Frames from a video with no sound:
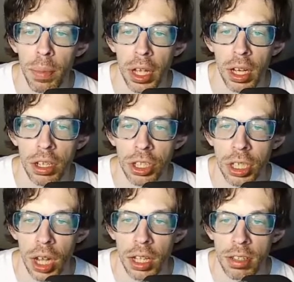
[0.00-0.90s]
Being
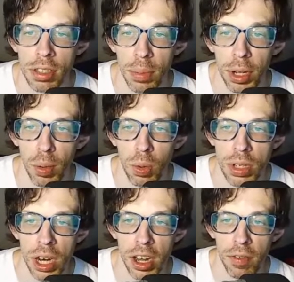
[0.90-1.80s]
shot in the stomach
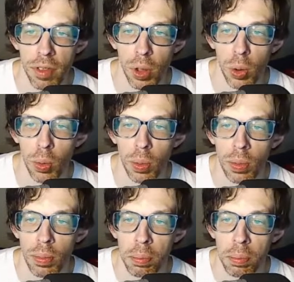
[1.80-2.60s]
wasn't enough, though.